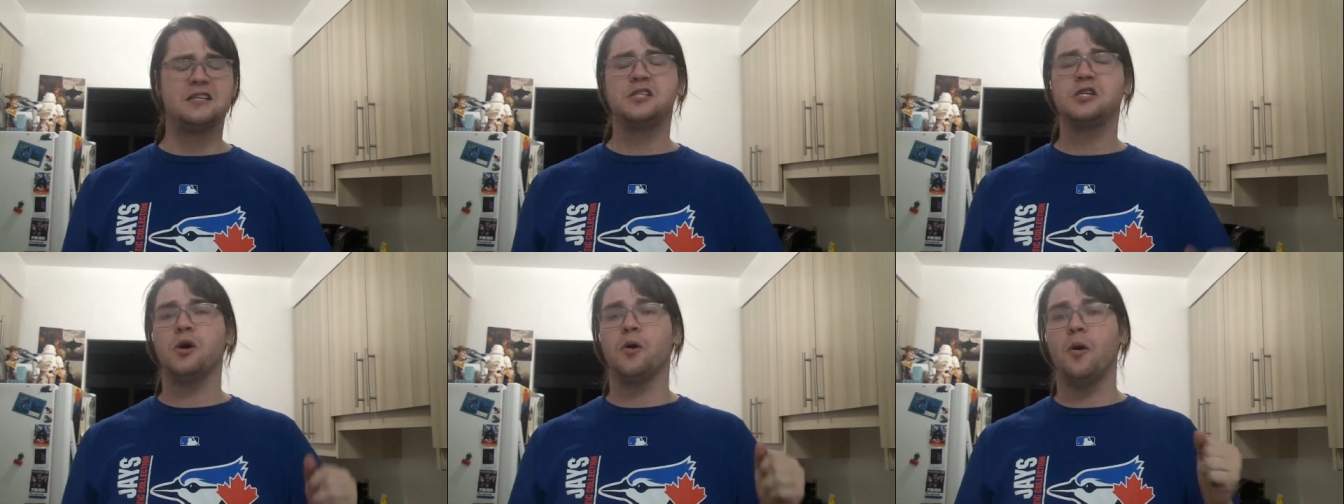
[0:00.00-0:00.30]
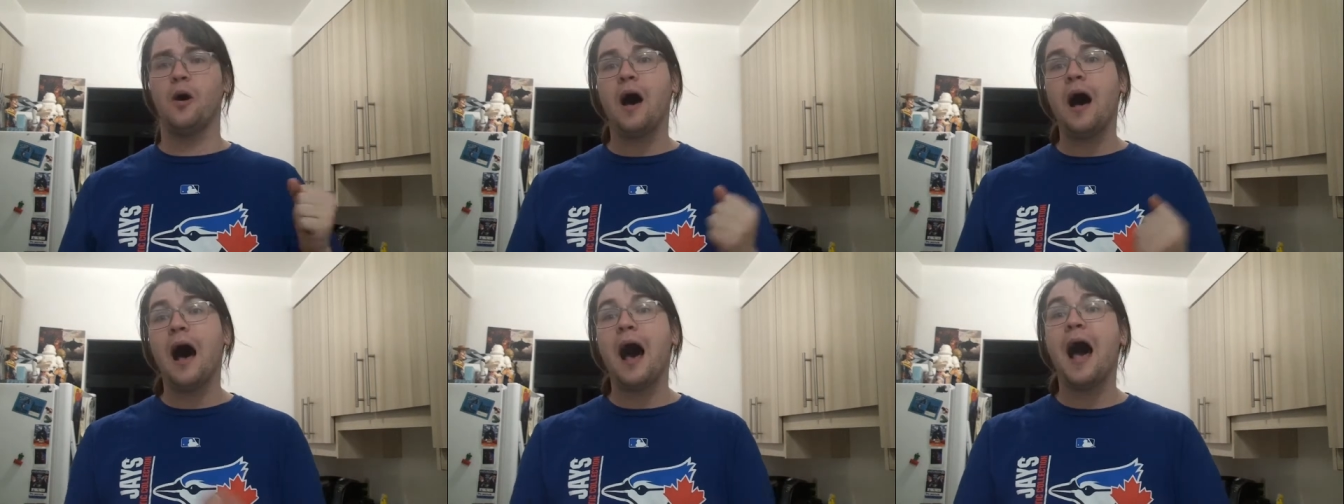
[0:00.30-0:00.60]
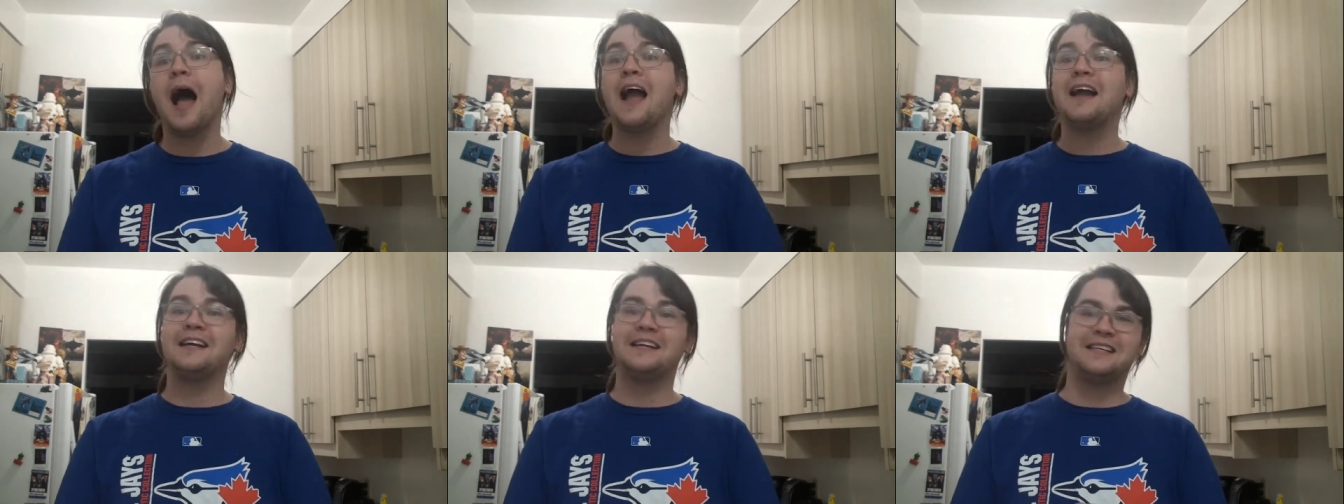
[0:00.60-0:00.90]
so
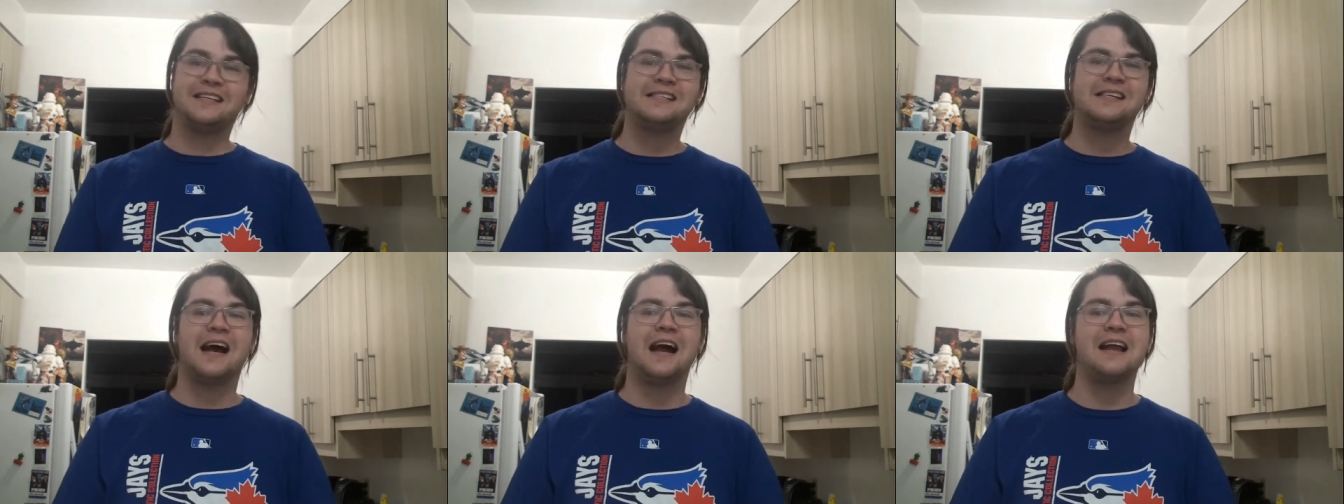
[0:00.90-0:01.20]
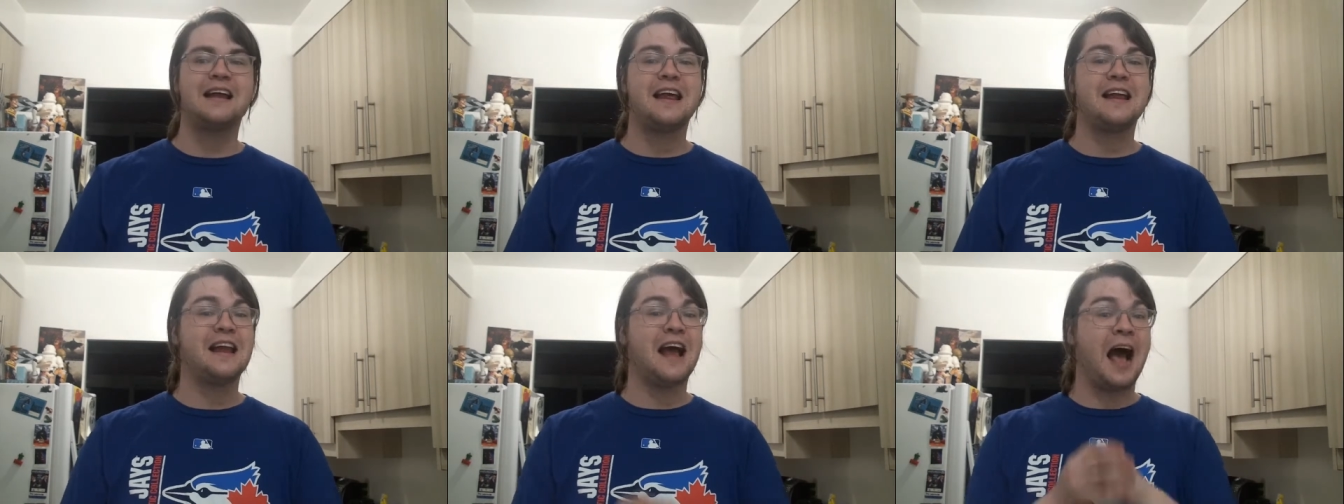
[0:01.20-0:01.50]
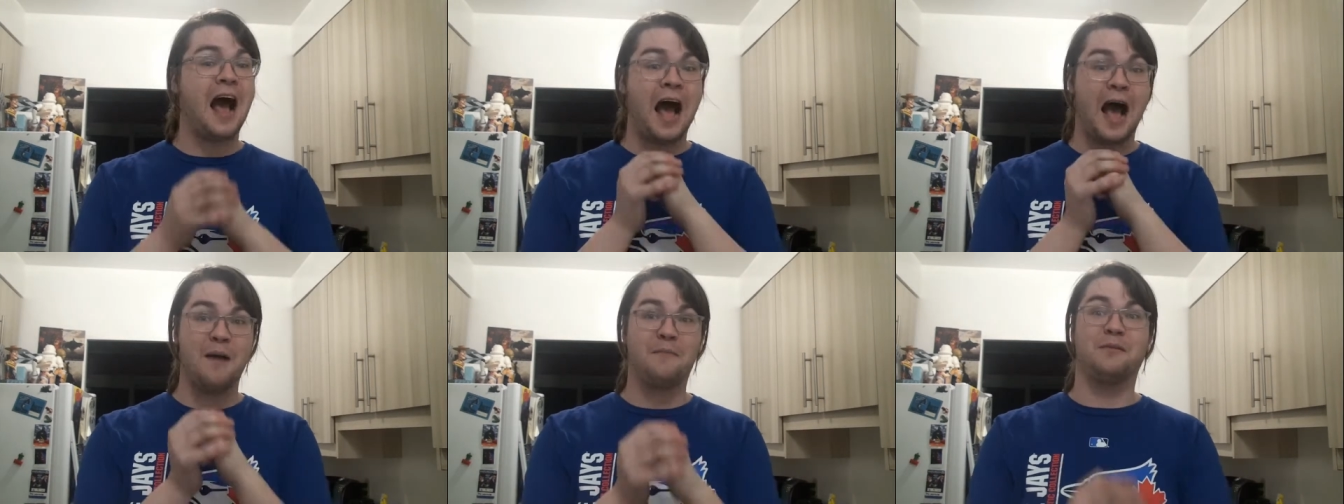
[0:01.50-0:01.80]
I
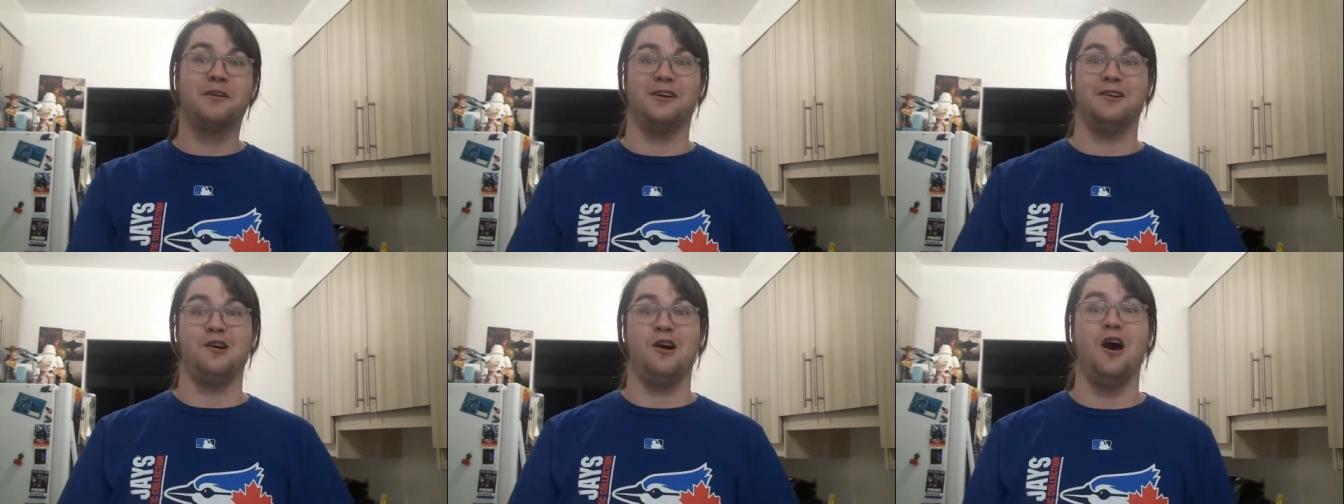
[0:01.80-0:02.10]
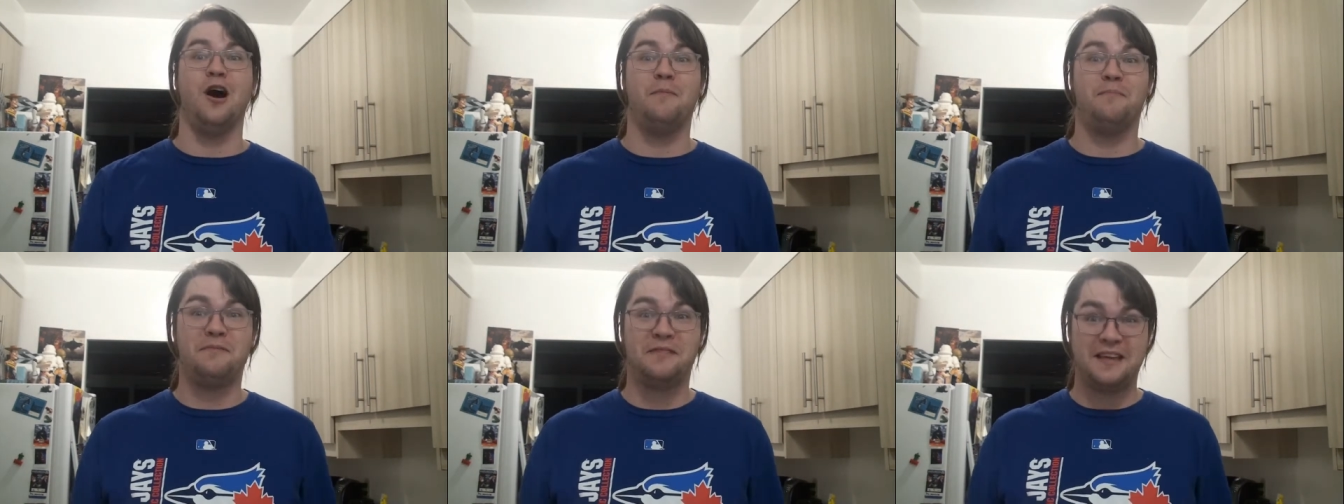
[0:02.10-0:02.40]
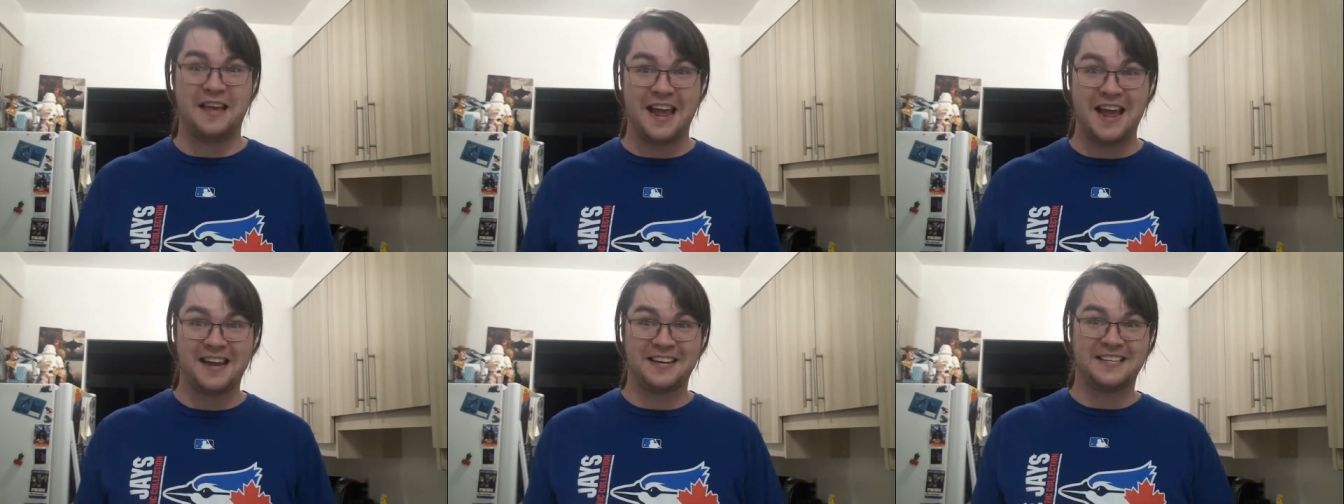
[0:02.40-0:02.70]
decided I'm gonna up
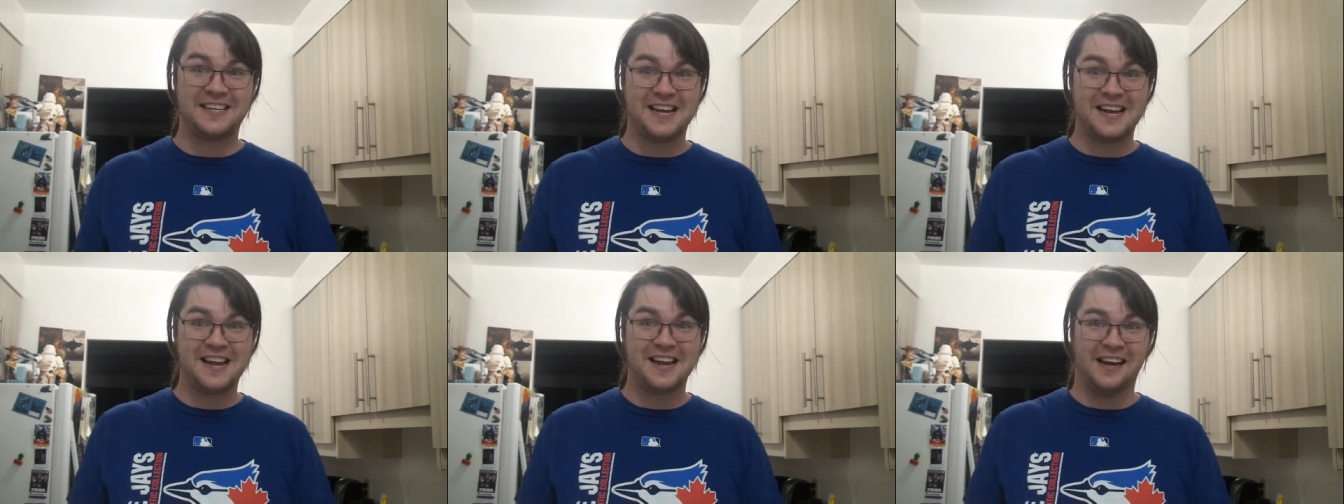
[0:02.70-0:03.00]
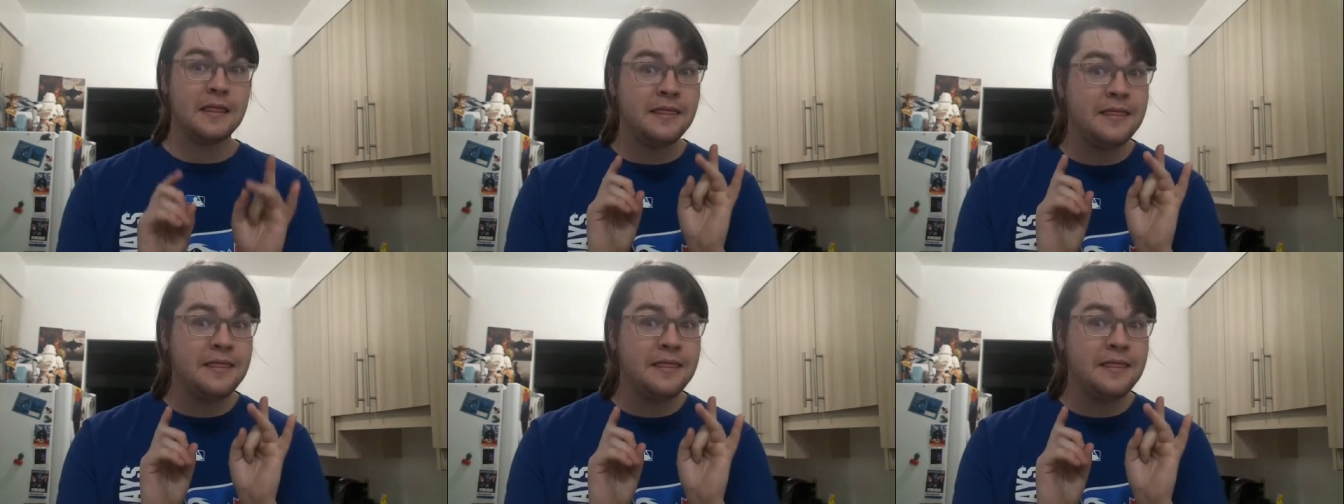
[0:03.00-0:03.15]
the ante.